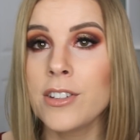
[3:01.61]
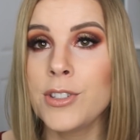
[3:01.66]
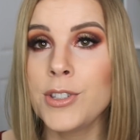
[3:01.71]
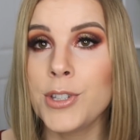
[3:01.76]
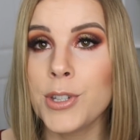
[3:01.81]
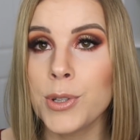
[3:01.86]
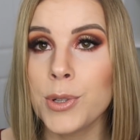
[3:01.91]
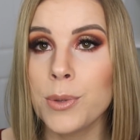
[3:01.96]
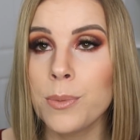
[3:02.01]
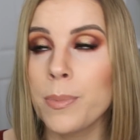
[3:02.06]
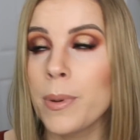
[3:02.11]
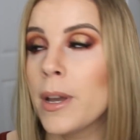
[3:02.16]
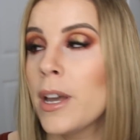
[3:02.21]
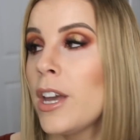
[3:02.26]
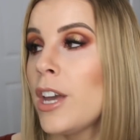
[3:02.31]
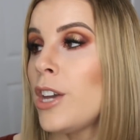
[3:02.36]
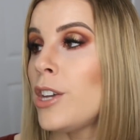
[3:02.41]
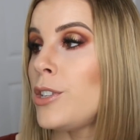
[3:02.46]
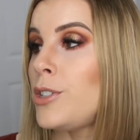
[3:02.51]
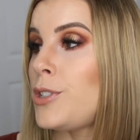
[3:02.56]
a dupe
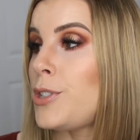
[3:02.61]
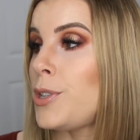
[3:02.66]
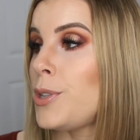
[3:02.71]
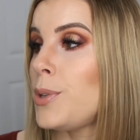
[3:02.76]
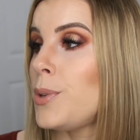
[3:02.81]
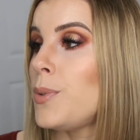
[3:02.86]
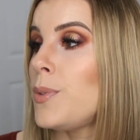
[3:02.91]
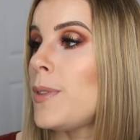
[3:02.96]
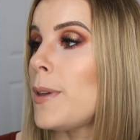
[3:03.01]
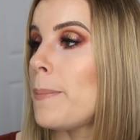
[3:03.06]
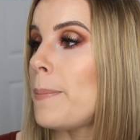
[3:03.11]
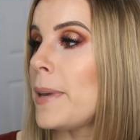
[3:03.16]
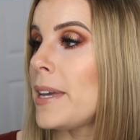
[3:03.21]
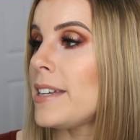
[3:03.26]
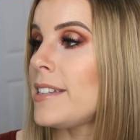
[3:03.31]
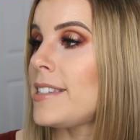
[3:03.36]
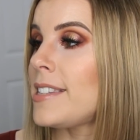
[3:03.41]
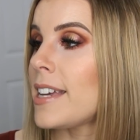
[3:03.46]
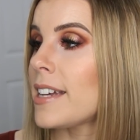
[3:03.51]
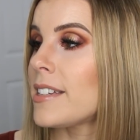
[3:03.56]
to the
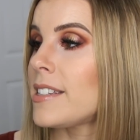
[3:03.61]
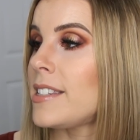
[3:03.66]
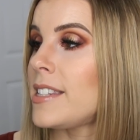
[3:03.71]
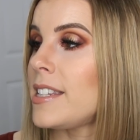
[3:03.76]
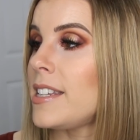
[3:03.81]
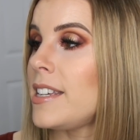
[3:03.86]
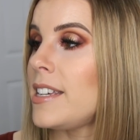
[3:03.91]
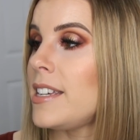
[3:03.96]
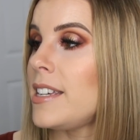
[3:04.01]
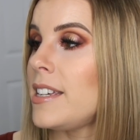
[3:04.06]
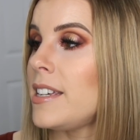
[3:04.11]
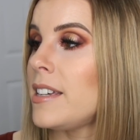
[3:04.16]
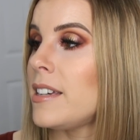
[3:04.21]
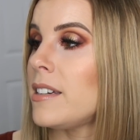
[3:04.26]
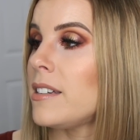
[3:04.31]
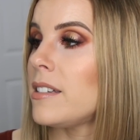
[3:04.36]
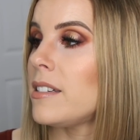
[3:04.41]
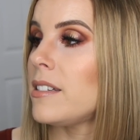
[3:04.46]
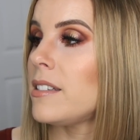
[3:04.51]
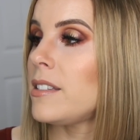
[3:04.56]
Big
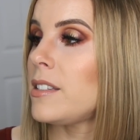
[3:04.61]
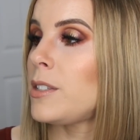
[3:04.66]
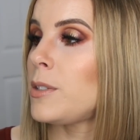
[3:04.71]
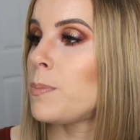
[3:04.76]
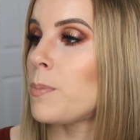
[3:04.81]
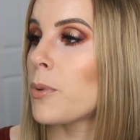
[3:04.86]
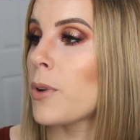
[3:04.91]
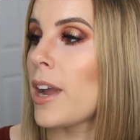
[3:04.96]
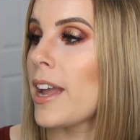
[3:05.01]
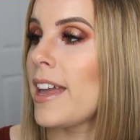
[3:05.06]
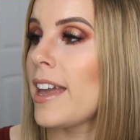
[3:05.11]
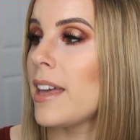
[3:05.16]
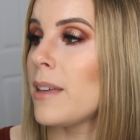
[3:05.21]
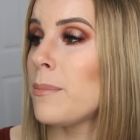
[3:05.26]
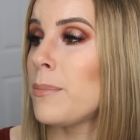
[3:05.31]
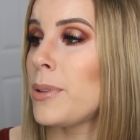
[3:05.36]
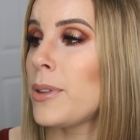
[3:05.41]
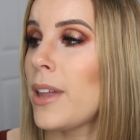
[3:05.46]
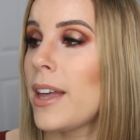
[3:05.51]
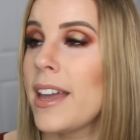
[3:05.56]
Sexy spray
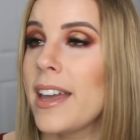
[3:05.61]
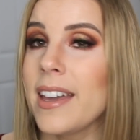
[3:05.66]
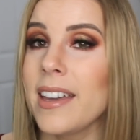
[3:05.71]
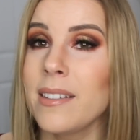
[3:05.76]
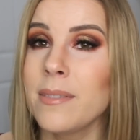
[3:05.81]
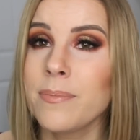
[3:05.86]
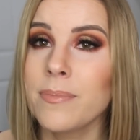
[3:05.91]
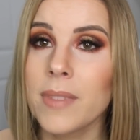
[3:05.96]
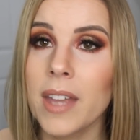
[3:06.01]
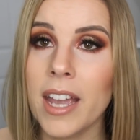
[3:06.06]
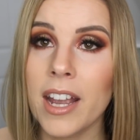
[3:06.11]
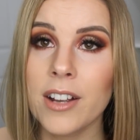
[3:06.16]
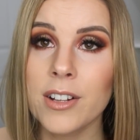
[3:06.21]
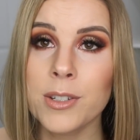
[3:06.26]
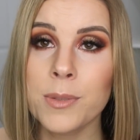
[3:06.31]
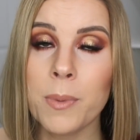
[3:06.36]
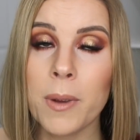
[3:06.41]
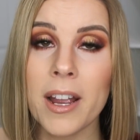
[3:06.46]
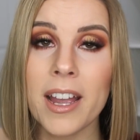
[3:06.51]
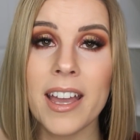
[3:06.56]
and play
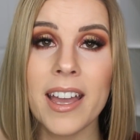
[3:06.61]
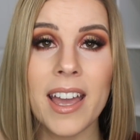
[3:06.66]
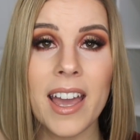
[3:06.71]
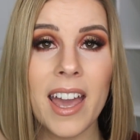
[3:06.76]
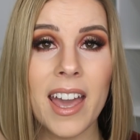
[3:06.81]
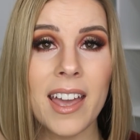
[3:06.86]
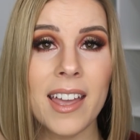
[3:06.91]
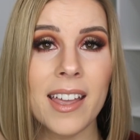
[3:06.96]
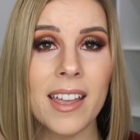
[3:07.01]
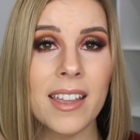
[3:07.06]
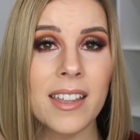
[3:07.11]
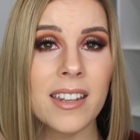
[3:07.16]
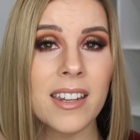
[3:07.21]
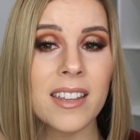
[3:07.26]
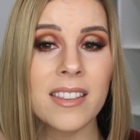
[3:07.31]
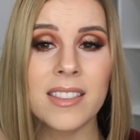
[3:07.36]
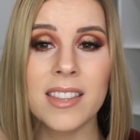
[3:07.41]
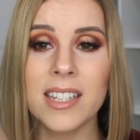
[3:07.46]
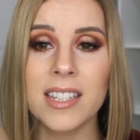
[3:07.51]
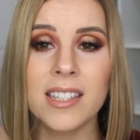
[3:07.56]
hairspray
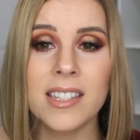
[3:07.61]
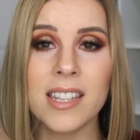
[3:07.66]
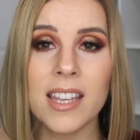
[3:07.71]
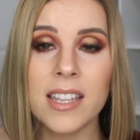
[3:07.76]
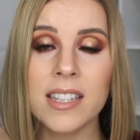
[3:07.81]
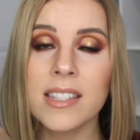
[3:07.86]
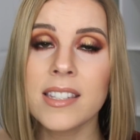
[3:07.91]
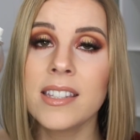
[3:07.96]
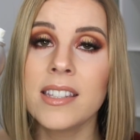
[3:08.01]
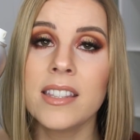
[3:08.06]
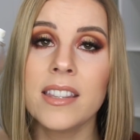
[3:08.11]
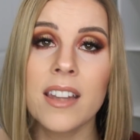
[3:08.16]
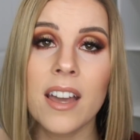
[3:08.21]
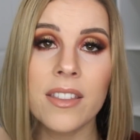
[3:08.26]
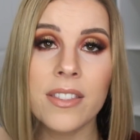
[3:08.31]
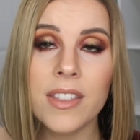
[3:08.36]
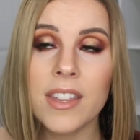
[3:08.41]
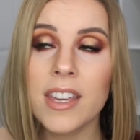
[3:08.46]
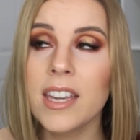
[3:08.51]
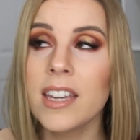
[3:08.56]
and this is
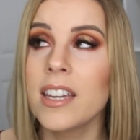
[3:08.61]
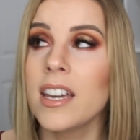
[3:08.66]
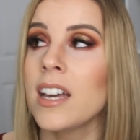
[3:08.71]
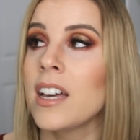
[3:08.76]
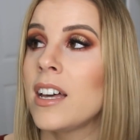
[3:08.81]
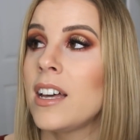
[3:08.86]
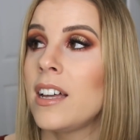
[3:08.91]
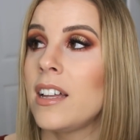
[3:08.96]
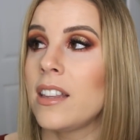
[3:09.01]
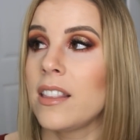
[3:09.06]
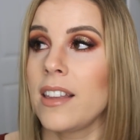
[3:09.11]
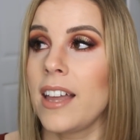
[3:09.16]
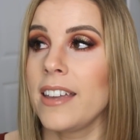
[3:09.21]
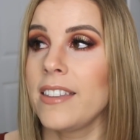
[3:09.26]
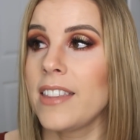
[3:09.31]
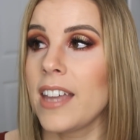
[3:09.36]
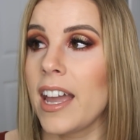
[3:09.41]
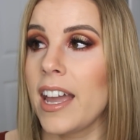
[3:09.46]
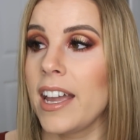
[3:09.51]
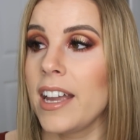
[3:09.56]
nothing
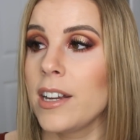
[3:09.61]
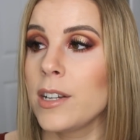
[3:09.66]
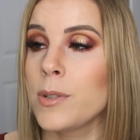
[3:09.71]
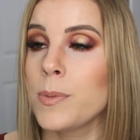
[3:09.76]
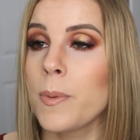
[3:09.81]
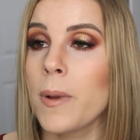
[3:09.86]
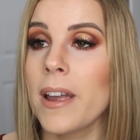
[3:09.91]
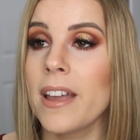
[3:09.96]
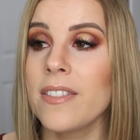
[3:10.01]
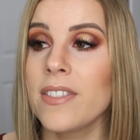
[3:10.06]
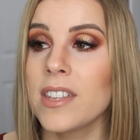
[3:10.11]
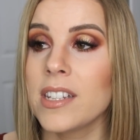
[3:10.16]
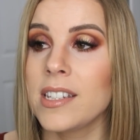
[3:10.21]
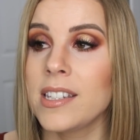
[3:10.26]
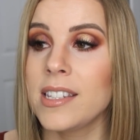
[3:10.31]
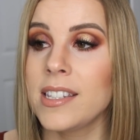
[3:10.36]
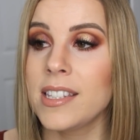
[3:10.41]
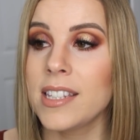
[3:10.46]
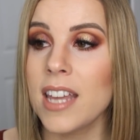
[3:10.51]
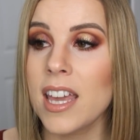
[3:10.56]
like that hairspray.
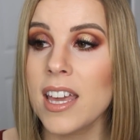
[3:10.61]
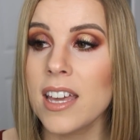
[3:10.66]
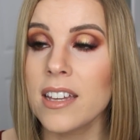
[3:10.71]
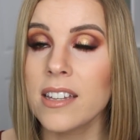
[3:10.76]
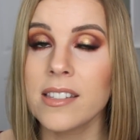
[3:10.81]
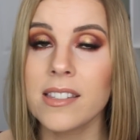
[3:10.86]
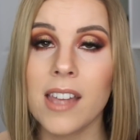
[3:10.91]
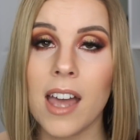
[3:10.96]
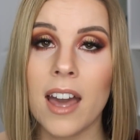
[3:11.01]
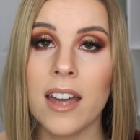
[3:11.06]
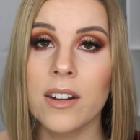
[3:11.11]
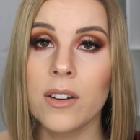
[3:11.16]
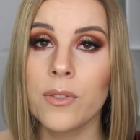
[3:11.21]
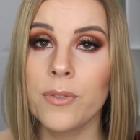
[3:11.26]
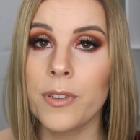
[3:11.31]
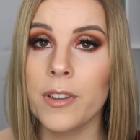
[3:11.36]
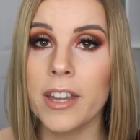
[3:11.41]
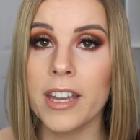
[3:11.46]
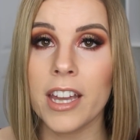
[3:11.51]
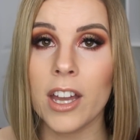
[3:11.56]
This stinks. I
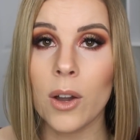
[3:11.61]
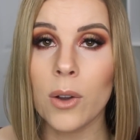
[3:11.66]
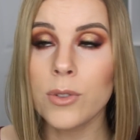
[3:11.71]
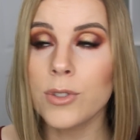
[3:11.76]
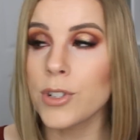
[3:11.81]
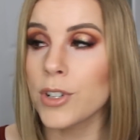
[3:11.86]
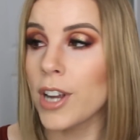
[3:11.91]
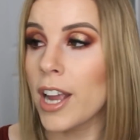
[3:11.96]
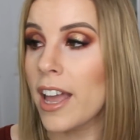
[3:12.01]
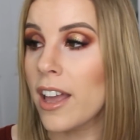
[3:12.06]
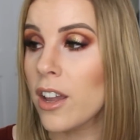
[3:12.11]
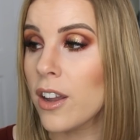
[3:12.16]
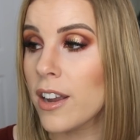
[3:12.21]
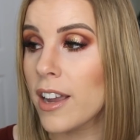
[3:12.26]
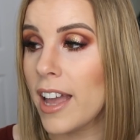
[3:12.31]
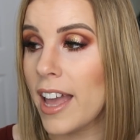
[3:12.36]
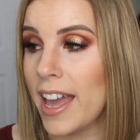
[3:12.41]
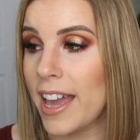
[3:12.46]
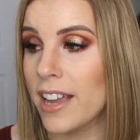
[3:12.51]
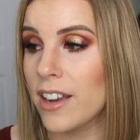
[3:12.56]
don't feel like it holds your
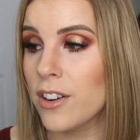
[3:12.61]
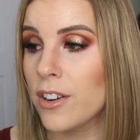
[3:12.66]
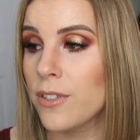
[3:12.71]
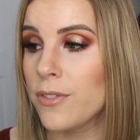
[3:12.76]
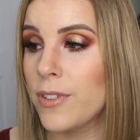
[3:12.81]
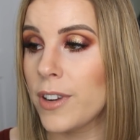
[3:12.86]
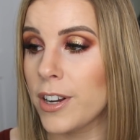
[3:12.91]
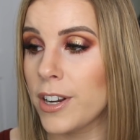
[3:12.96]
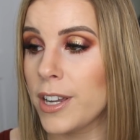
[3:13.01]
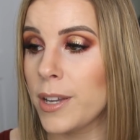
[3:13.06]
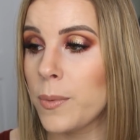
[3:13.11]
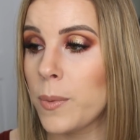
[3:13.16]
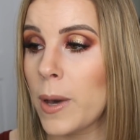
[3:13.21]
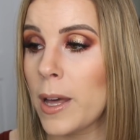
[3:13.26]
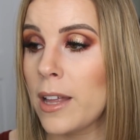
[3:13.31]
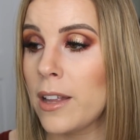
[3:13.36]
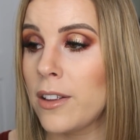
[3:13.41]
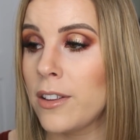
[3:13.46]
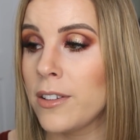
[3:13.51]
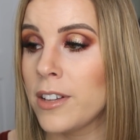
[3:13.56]
ha hair very
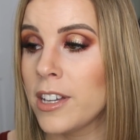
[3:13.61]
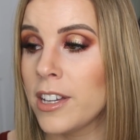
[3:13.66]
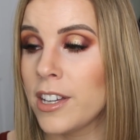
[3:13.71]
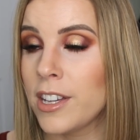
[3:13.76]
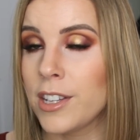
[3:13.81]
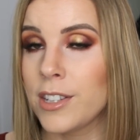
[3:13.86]
well.